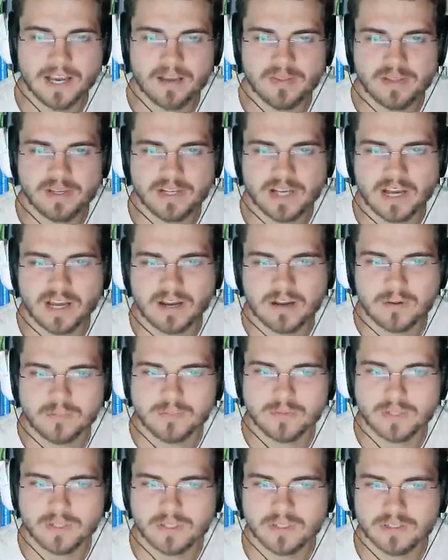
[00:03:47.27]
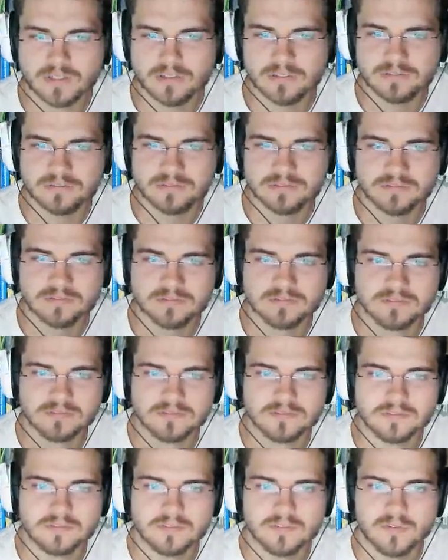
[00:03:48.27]
they kind of
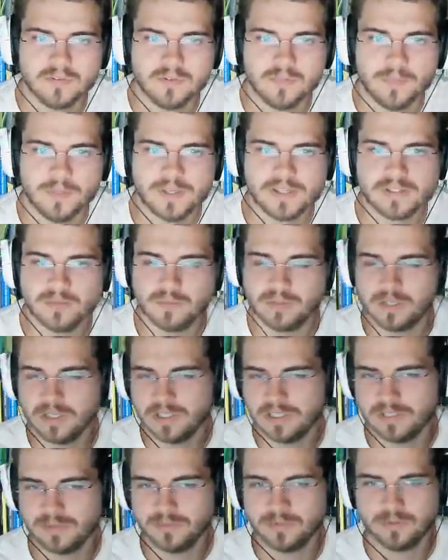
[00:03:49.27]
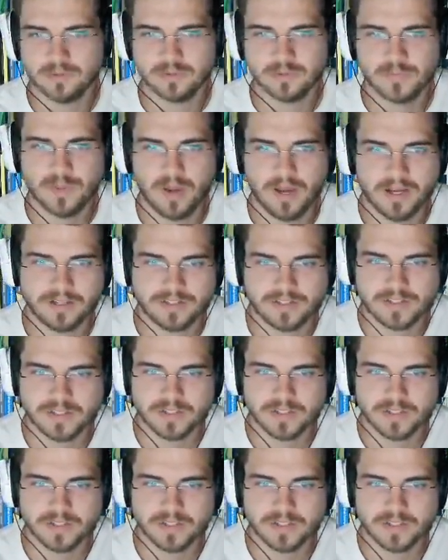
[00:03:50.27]
make some custom little spots,